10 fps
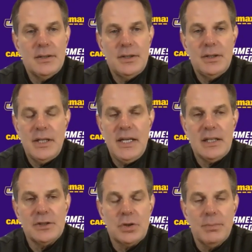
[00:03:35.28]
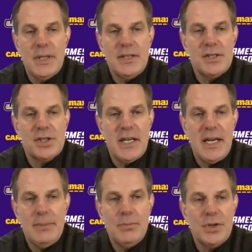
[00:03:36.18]
he had a tremendous
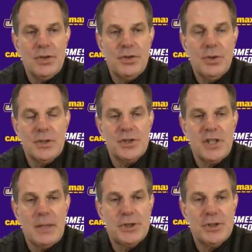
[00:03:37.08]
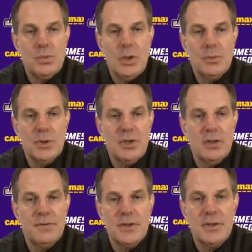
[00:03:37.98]
game with the two interceptions, one return
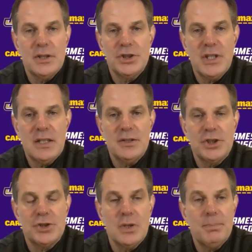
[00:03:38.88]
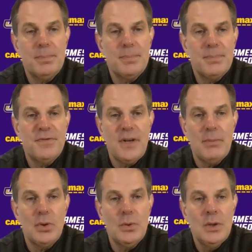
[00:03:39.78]
for a touchdown, the strip
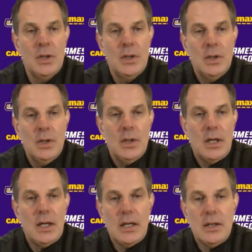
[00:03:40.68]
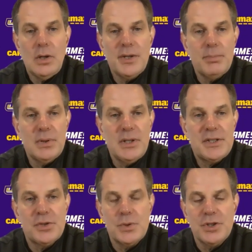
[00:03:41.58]
fumble on the
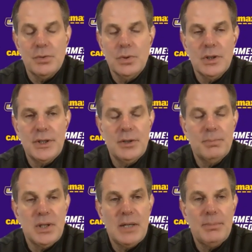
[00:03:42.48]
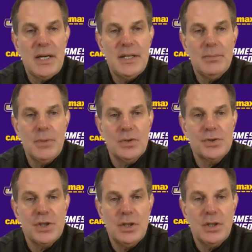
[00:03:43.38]
blitz was a really good play by him
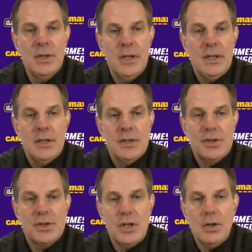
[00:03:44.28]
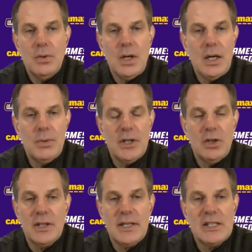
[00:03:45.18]
also. So we had a
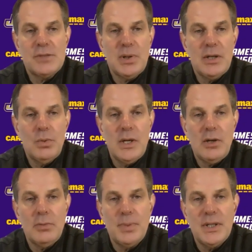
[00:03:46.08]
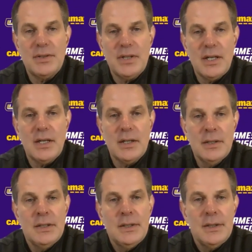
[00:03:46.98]
lot of guys play well, but,
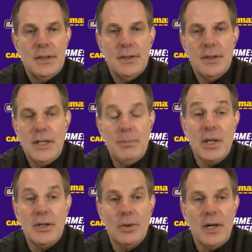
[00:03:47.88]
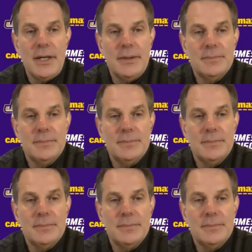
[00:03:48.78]
you know, he played great.